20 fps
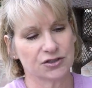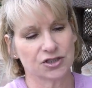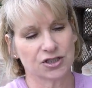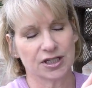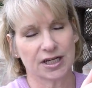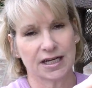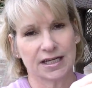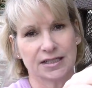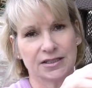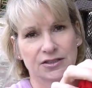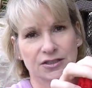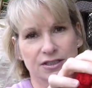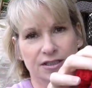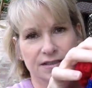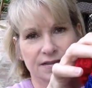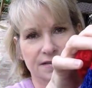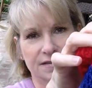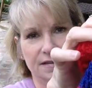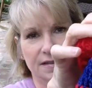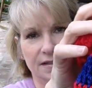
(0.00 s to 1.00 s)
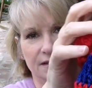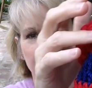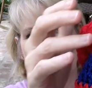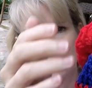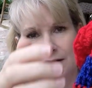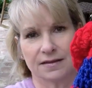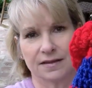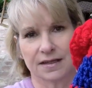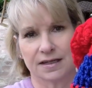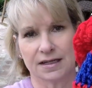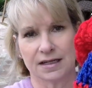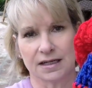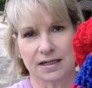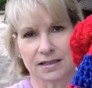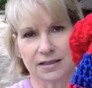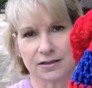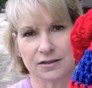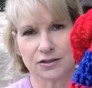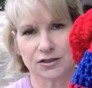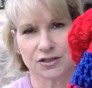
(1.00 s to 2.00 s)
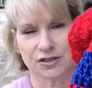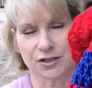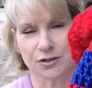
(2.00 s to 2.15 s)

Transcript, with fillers: changes the colors.